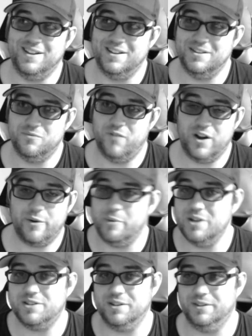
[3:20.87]
very
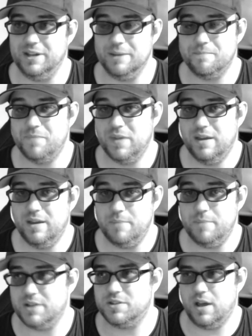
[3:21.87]
recently,
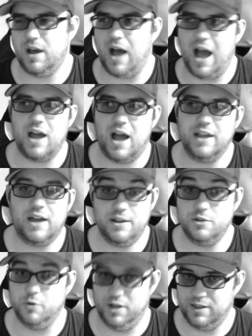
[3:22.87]
because uh, I, I got
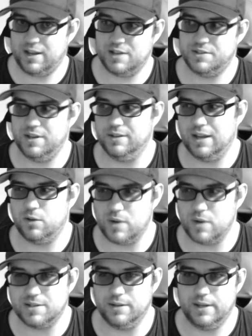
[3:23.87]
into it, like I said, like
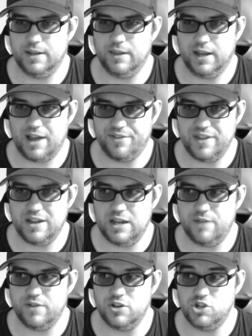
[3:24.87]
recently, like I think
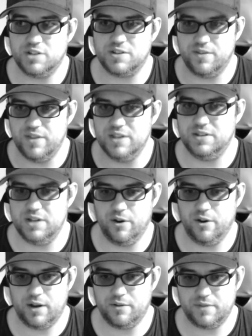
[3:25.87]
even just this year,
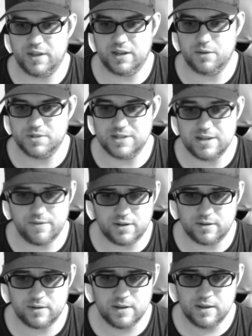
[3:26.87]
I don't think it was
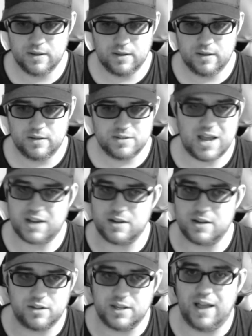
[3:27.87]
even
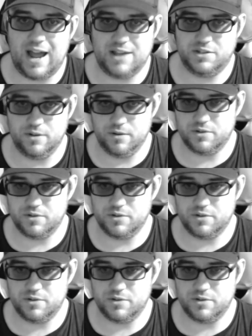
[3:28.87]
technically last year.